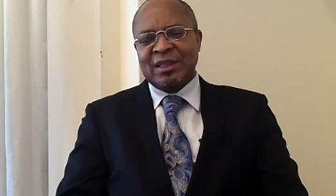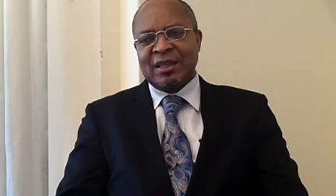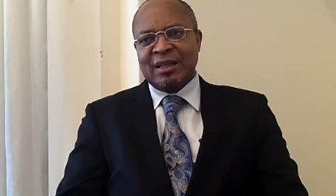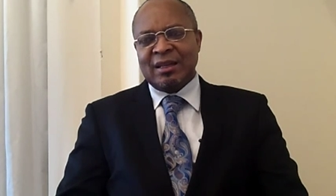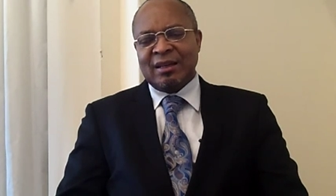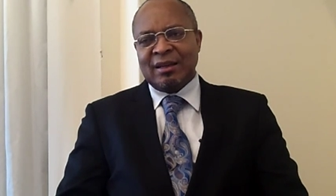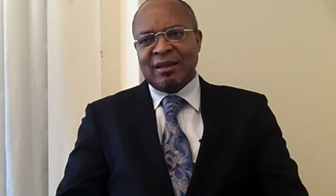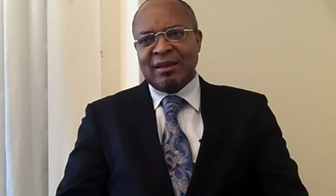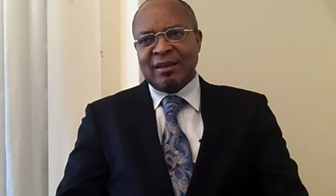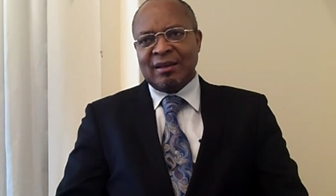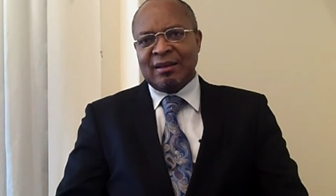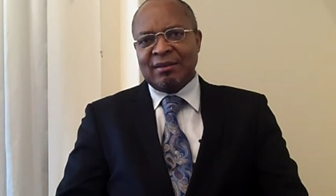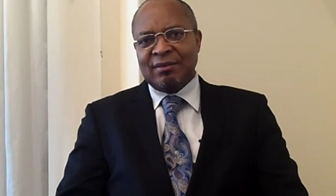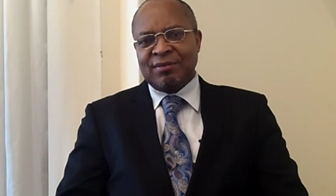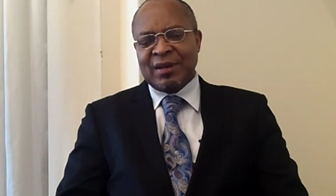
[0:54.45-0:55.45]

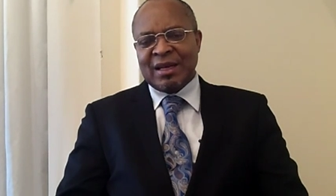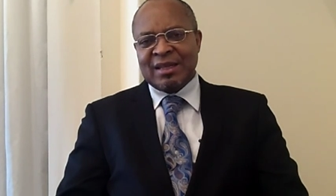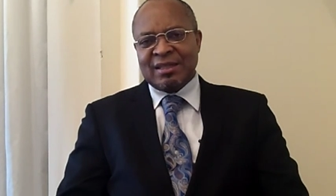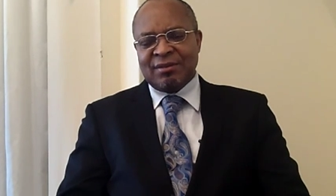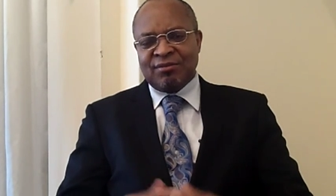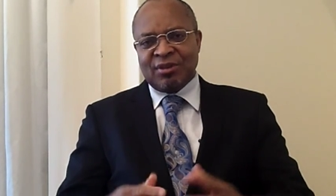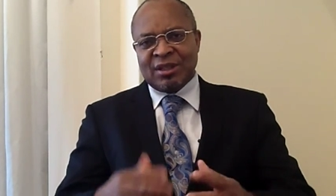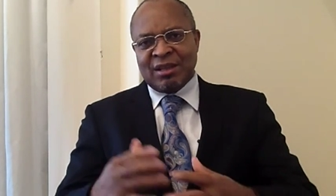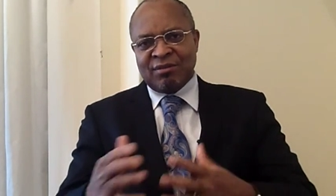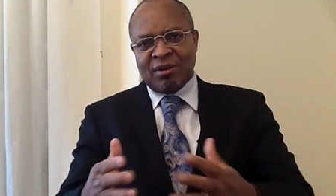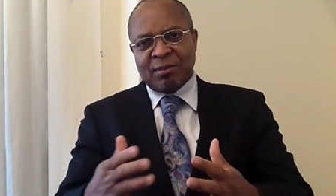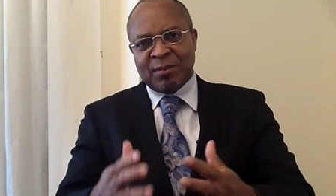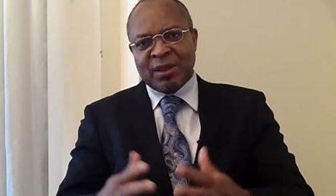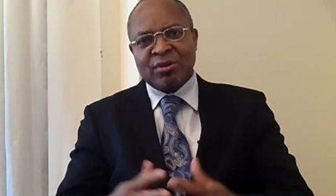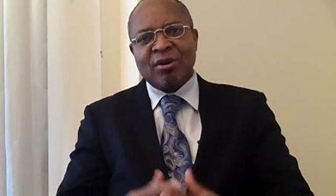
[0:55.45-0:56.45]
uh, Financing for
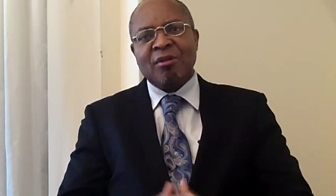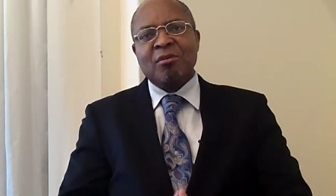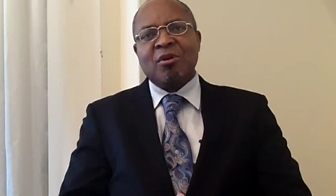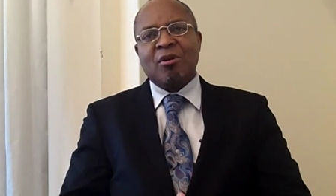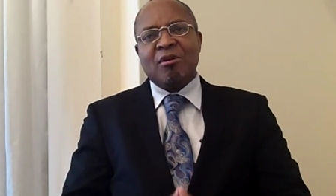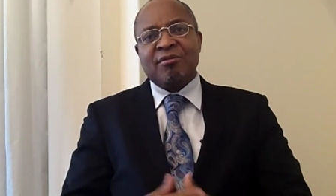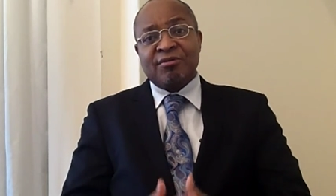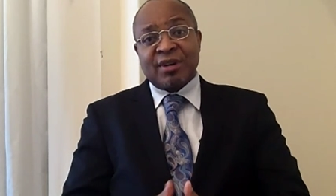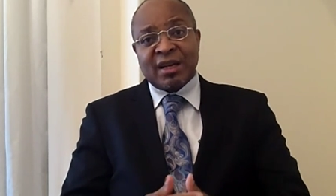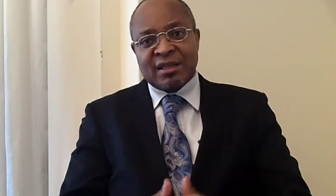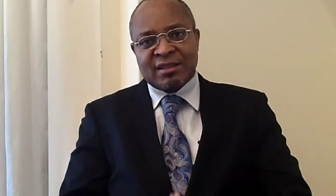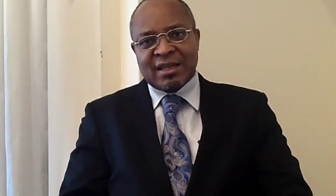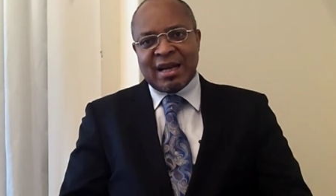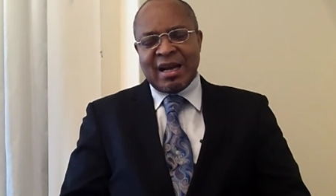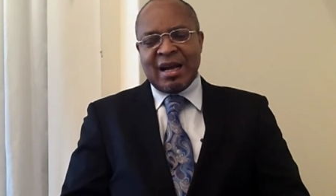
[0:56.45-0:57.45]
Development co
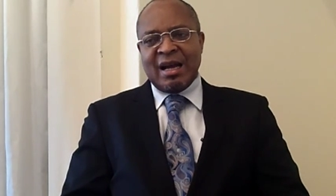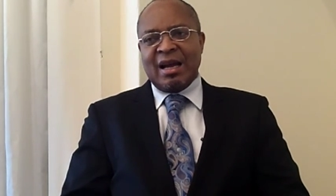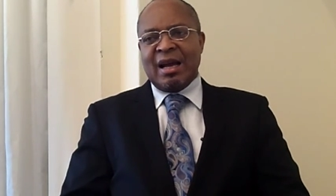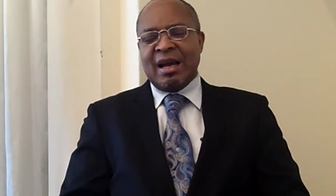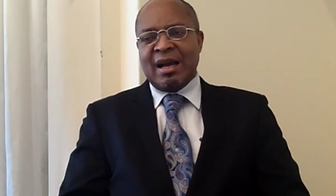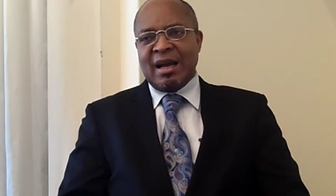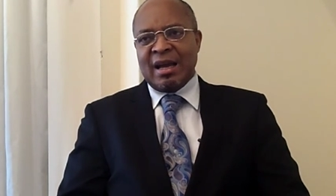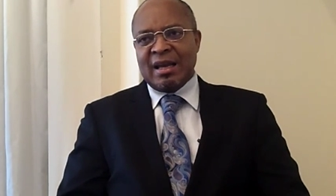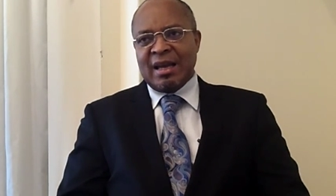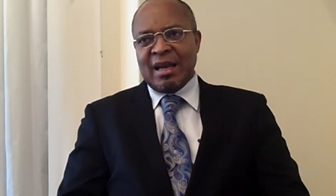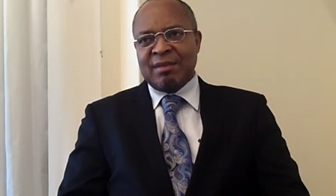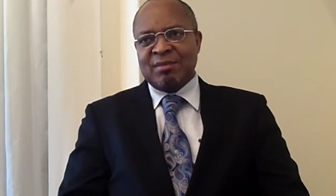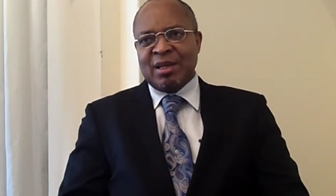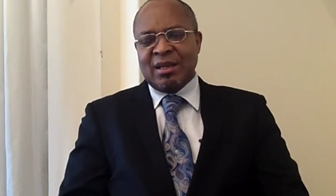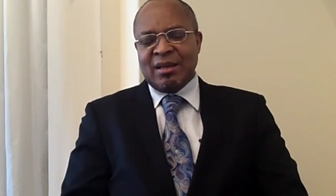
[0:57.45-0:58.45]
Conference, I,
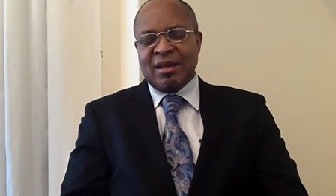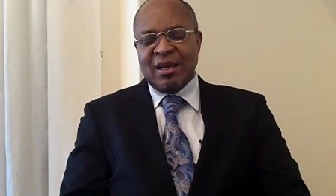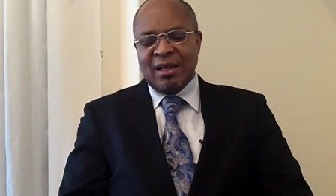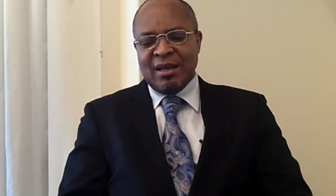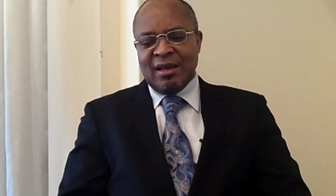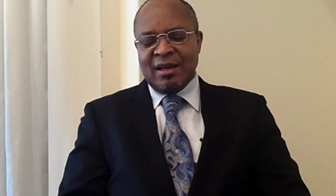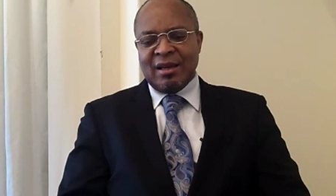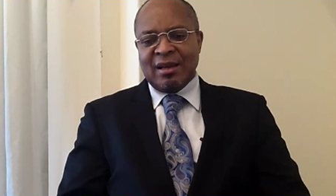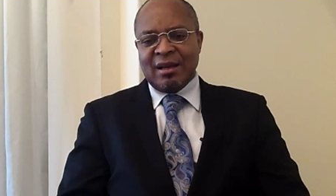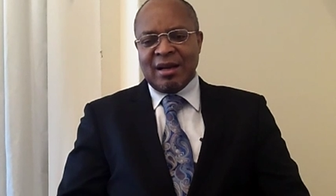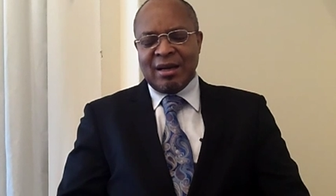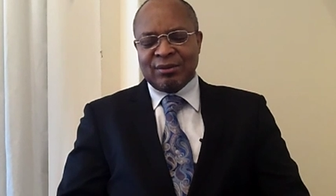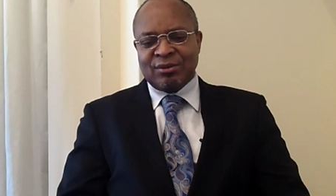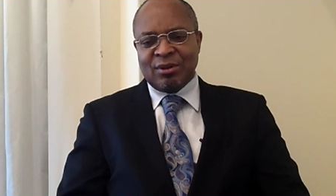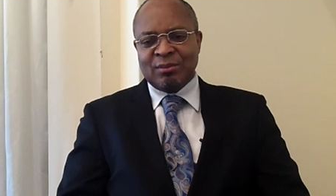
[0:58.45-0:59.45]
I, I mean, uh,
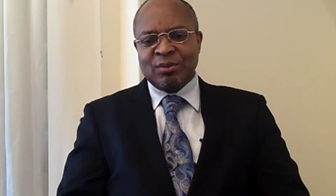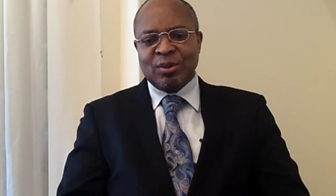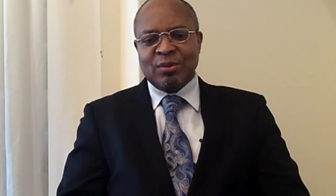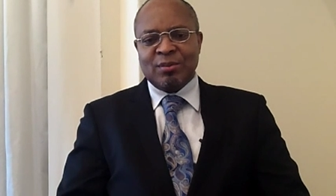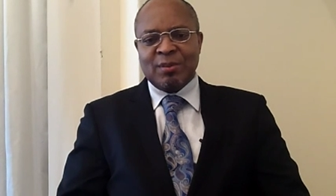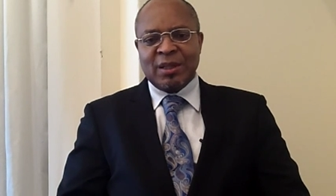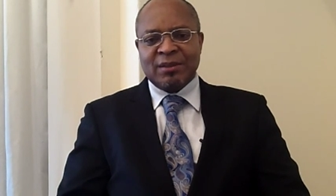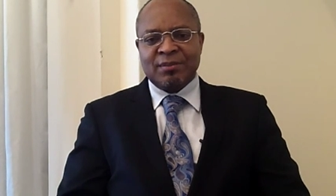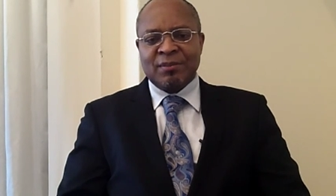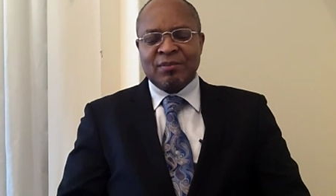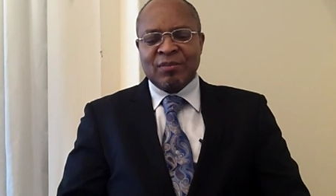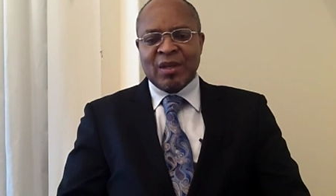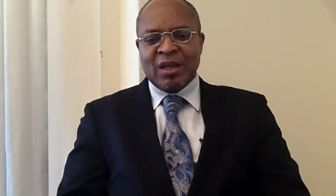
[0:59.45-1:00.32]
outcome document.